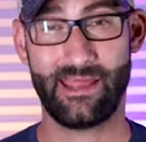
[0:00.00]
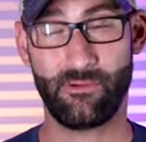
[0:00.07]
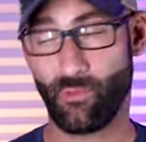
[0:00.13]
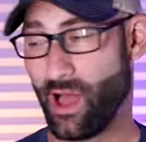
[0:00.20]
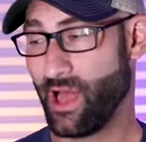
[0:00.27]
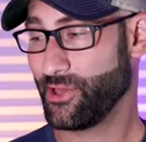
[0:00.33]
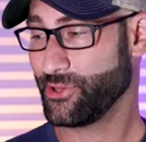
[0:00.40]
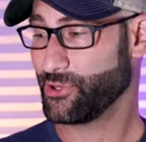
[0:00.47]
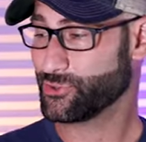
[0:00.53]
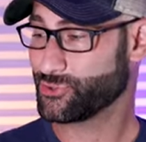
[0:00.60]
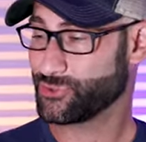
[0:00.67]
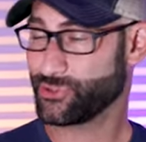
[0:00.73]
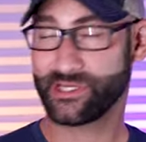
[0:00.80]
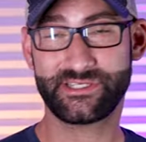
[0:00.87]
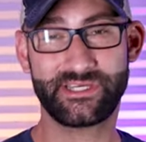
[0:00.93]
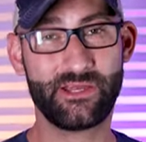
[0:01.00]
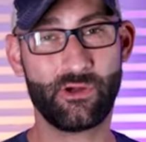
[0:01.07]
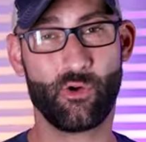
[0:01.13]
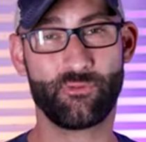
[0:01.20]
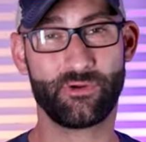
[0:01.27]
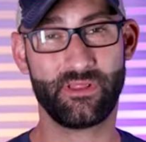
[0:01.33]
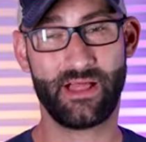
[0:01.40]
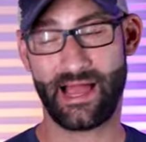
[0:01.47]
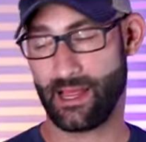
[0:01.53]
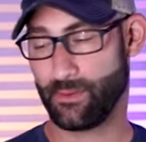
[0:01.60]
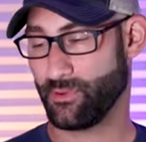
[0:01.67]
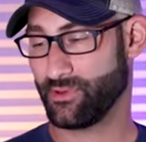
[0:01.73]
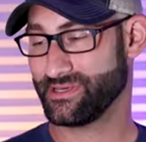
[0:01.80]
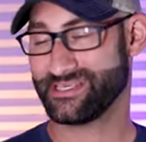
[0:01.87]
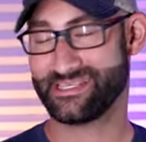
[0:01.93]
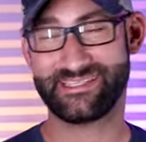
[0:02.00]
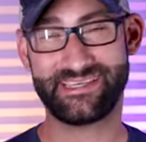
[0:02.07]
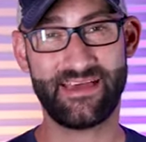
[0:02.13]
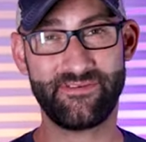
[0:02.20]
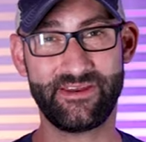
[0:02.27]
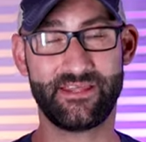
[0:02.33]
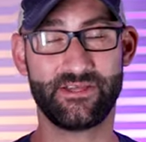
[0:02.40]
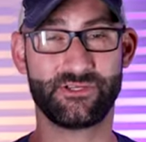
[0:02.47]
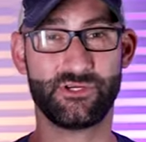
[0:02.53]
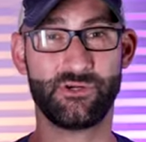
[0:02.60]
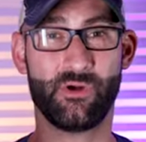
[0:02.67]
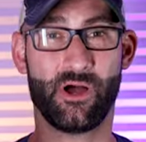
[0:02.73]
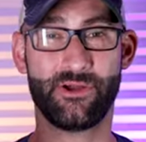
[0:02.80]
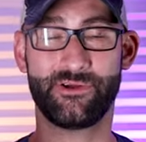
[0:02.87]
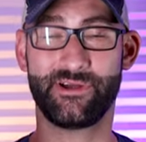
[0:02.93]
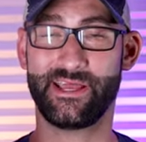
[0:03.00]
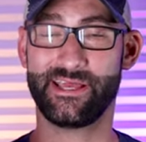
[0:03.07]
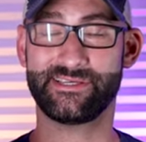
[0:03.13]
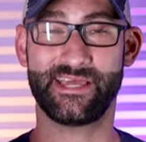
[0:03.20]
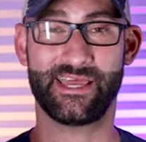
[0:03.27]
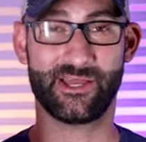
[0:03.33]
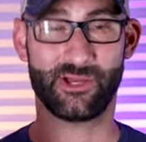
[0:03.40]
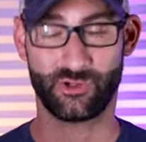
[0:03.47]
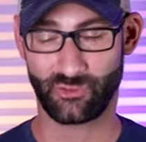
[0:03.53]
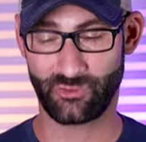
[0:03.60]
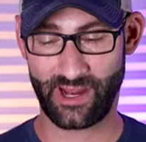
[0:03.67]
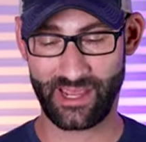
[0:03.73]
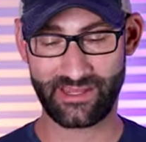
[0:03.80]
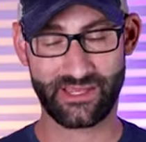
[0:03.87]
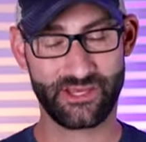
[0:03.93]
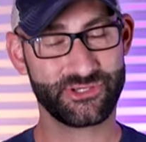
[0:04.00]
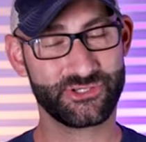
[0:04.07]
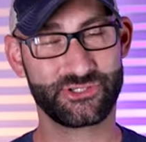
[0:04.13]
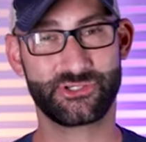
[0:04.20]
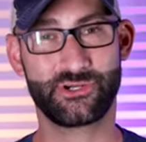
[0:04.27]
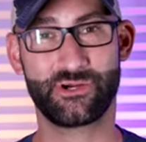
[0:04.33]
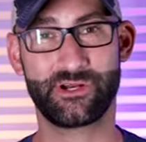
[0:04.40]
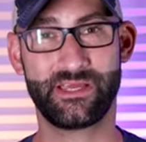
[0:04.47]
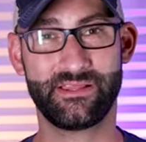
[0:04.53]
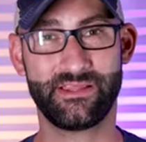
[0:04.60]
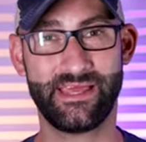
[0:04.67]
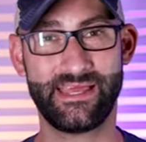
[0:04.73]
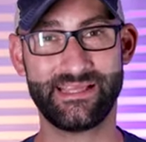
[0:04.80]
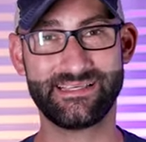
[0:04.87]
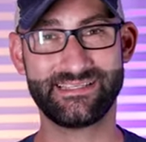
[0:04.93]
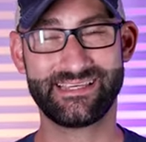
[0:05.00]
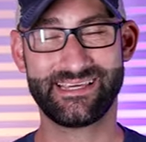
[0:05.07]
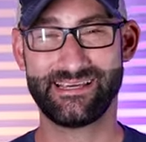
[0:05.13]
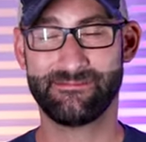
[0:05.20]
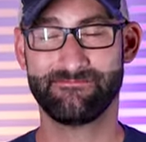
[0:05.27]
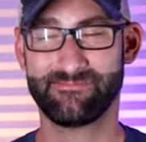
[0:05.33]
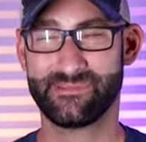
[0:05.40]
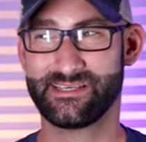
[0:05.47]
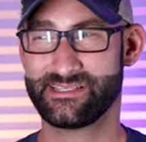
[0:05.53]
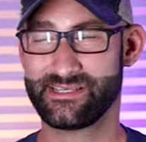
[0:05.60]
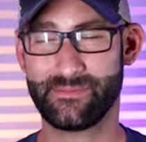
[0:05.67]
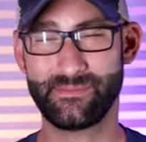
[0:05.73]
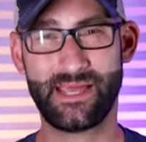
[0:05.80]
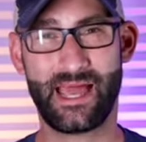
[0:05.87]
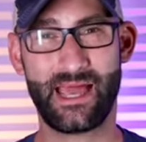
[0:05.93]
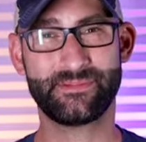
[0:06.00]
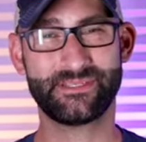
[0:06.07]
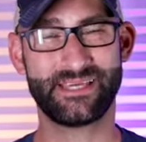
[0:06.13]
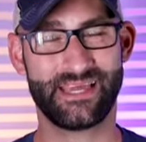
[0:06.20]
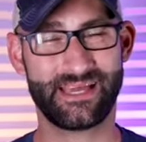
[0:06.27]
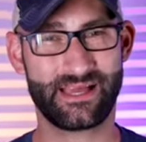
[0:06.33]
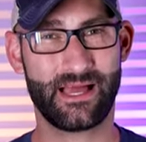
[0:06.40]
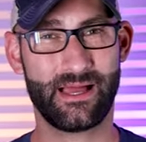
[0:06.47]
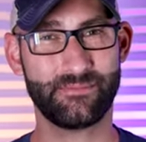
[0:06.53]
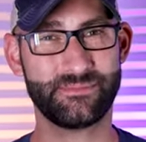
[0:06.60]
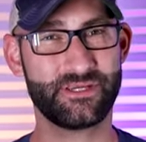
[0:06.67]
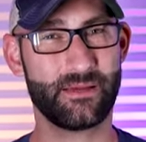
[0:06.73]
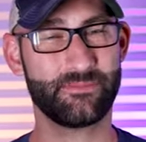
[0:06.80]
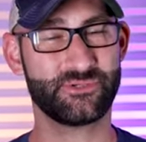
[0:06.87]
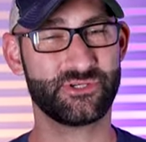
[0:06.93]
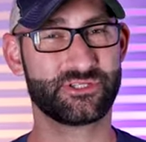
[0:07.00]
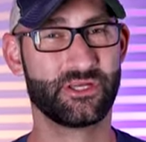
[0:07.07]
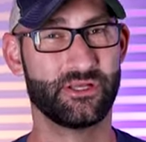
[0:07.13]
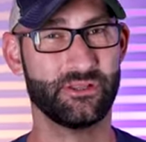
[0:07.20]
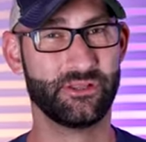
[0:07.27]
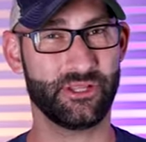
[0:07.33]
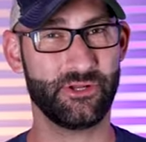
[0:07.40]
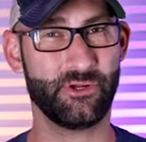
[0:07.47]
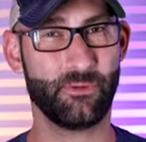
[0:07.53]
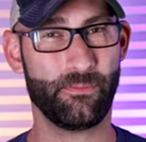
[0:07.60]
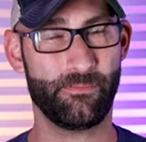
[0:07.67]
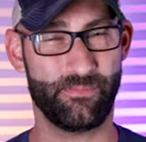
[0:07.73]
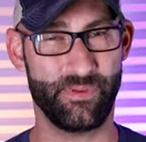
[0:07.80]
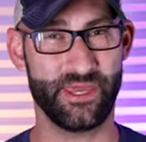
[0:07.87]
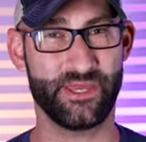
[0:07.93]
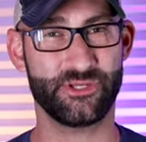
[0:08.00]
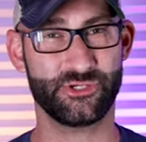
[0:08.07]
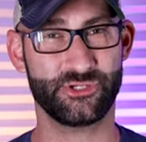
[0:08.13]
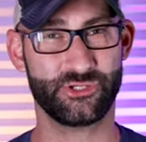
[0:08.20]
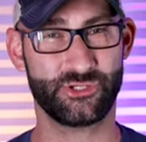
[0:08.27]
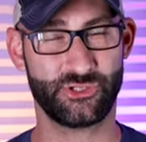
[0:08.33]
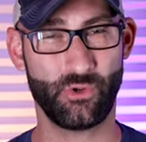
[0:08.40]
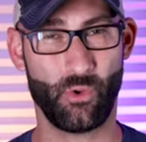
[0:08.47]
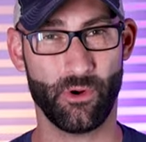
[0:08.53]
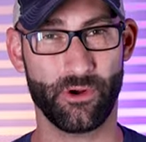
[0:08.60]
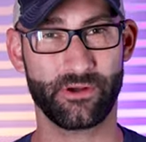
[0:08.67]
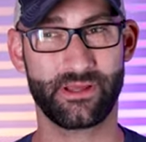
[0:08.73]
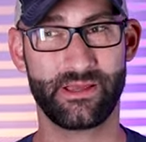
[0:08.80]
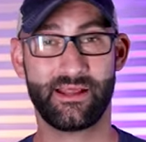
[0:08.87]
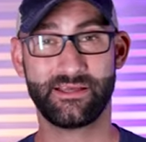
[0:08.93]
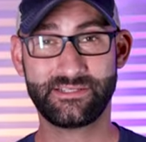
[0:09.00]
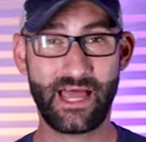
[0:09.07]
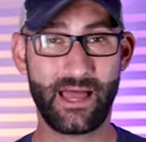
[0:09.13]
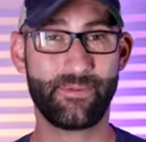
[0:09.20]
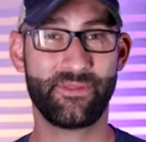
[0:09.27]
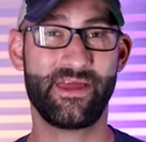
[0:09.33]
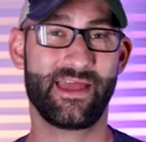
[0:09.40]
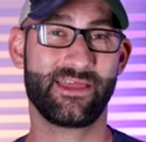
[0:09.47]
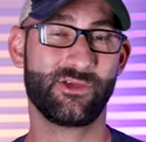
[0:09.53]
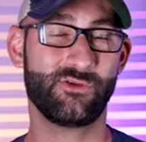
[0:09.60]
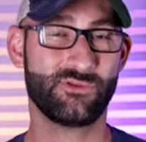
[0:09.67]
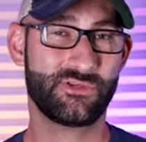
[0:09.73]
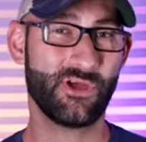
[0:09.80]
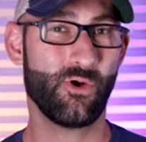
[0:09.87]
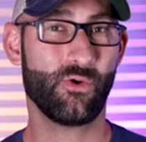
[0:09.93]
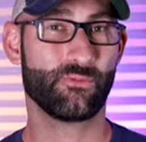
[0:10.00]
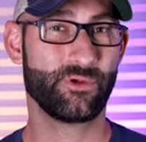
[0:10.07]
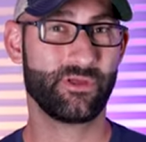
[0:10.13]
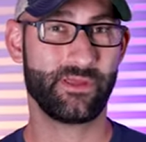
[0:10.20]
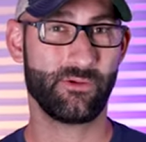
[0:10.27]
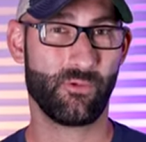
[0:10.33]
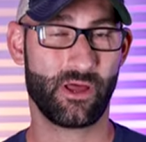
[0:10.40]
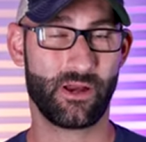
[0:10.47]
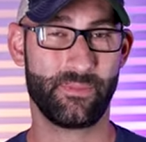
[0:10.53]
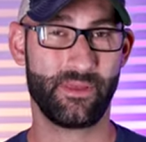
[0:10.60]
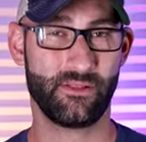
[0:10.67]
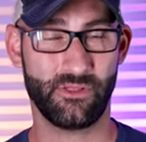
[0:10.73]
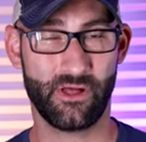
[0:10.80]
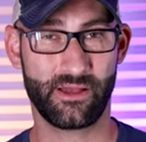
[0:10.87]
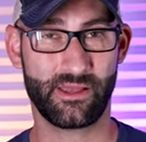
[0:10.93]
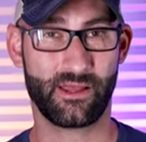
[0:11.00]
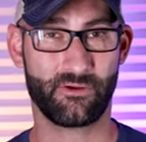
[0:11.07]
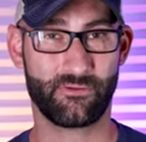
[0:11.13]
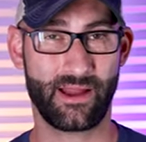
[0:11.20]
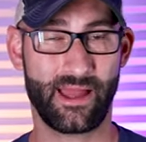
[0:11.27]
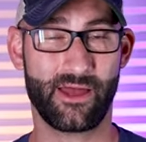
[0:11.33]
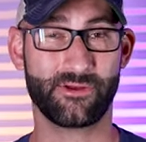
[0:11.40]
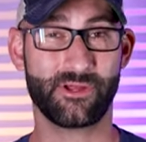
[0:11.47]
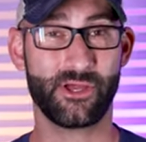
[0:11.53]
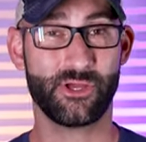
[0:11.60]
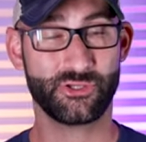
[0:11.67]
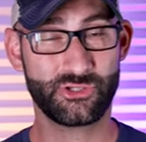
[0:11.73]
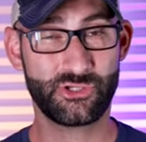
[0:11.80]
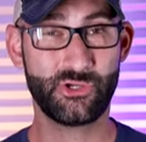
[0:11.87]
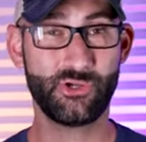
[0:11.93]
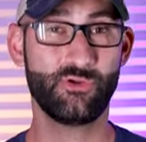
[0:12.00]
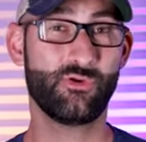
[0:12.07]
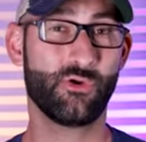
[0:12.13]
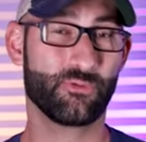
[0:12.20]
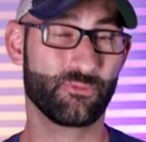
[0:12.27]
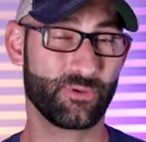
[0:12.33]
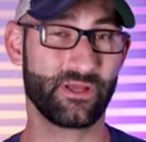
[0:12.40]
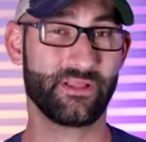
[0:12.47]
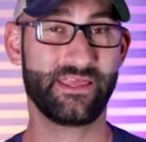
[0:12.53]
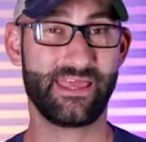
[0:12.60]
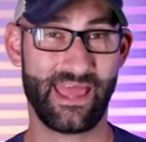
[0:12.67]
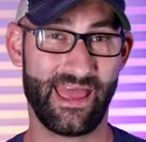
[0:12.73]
And while your trusty old reliable 70-200 is a great sturdy lens, sometimes it comes up just a little bit short. And on top of that, you don't really want to be lugging around two really